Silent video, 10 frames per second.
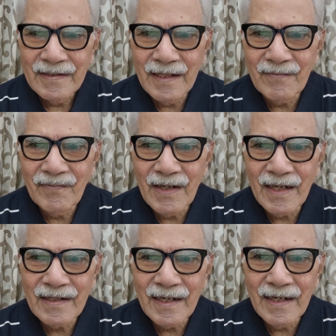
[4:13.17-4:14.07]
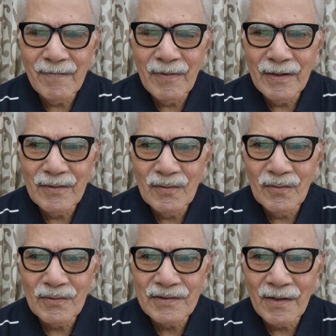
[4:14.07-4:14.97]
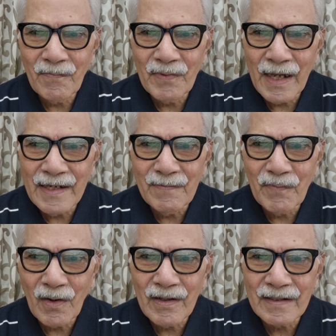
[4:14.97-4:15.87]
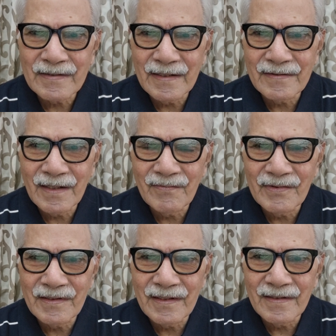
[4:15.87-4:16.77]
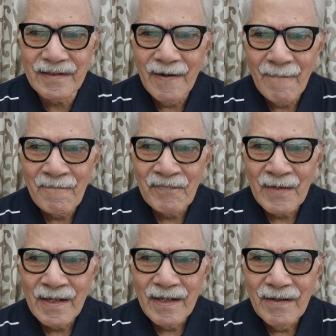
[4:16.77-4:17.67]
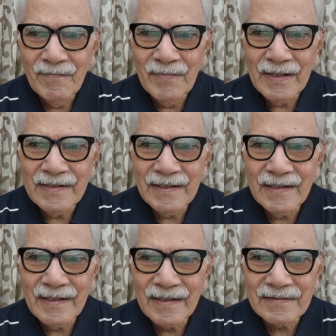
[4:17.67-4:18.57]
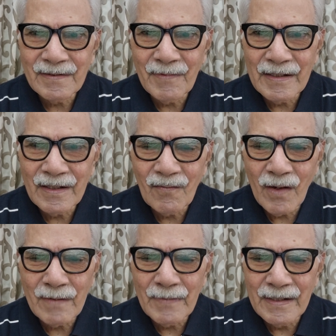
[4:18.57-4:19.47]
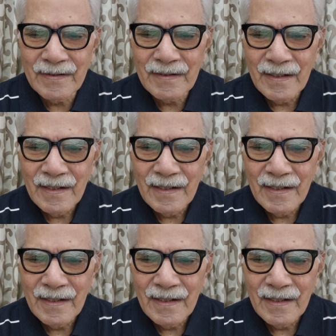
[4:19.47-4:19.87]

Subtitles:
that we are able to supply products and services meeting customer requirements.